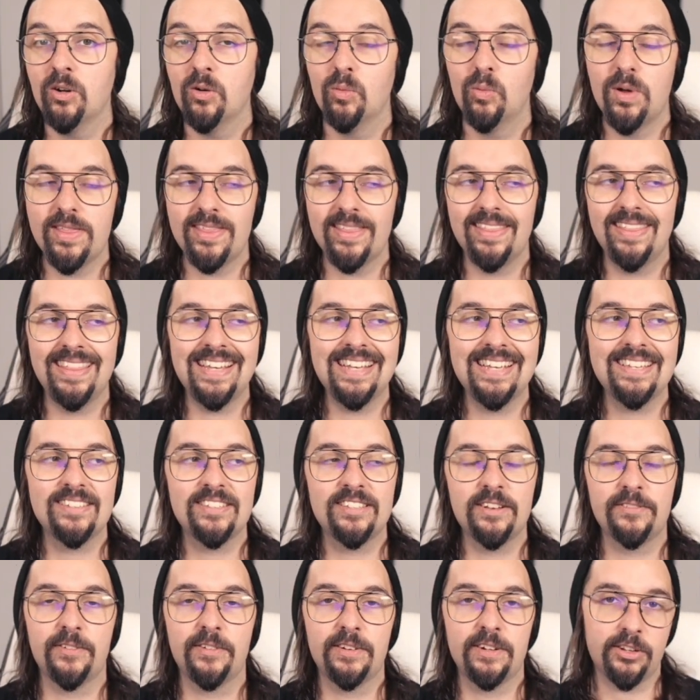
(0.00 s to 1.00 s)
with these
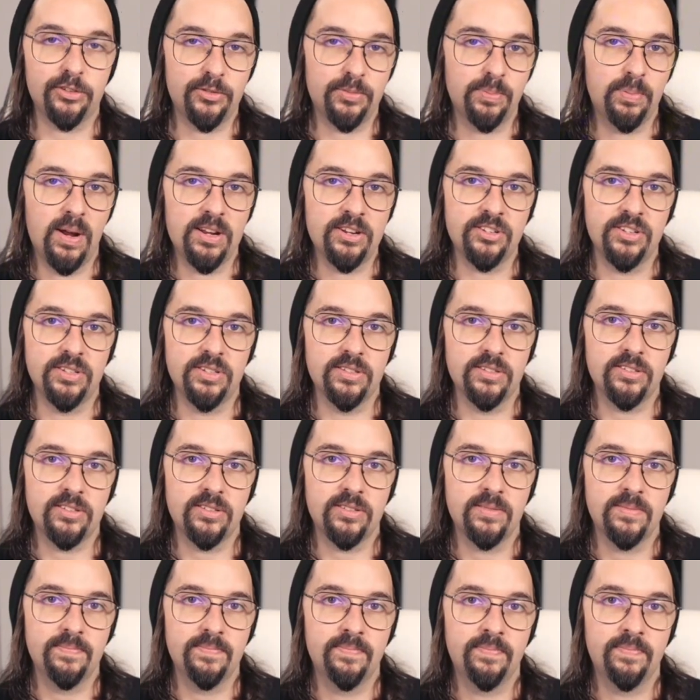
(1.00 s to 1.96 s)
different expressions.